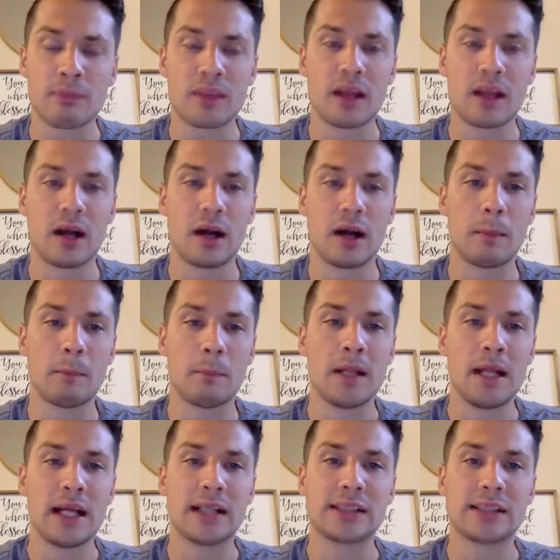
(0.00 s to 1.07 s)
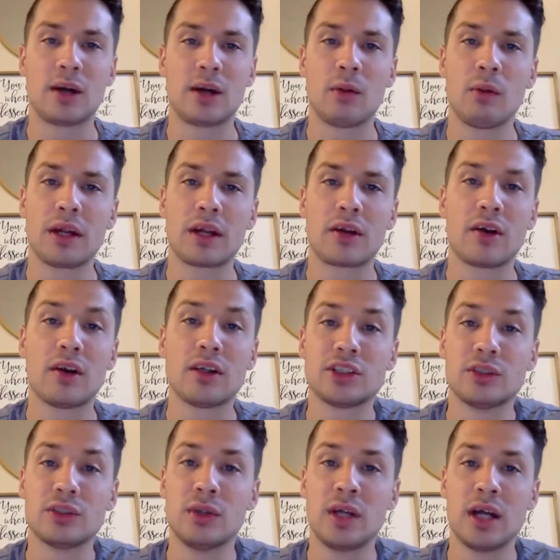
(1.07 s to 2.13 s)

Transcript: Um, and so I want to encourage you.